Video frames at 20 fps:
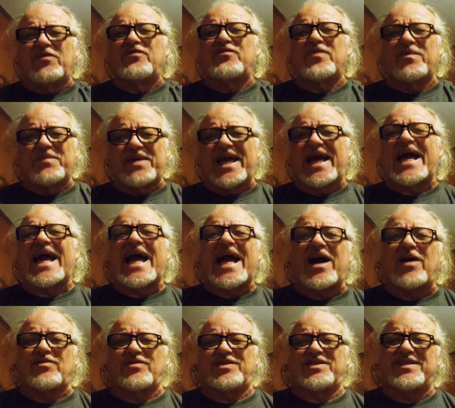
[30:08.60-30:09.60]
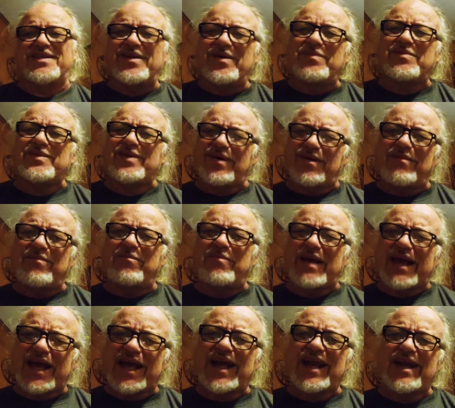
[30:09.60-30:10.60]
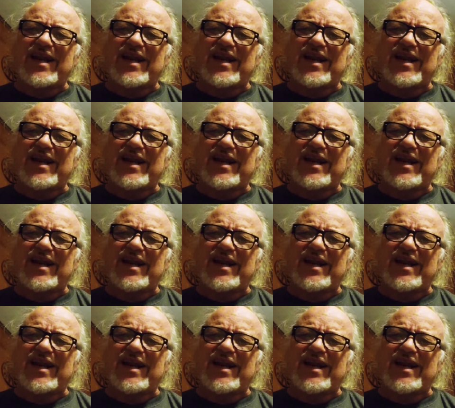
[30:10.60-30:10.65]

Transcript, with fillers: from your house. You know what I'm talking about?